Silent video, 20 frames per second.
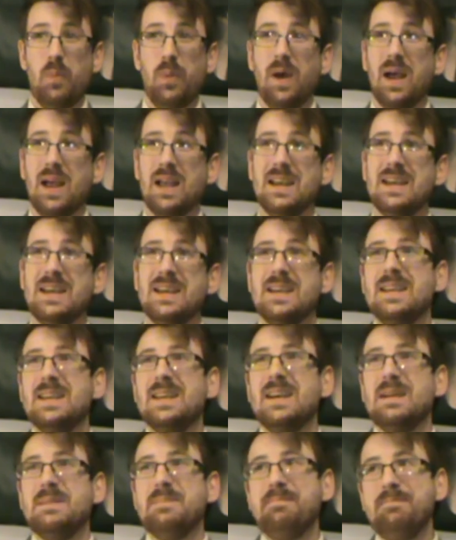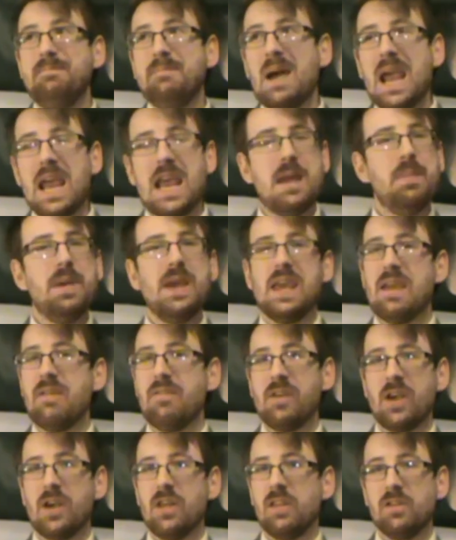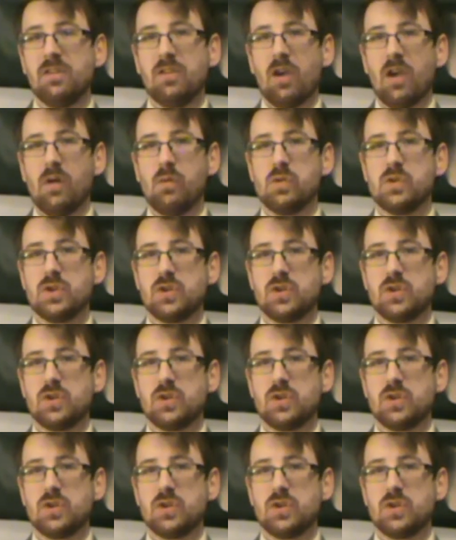But maybe giving her the title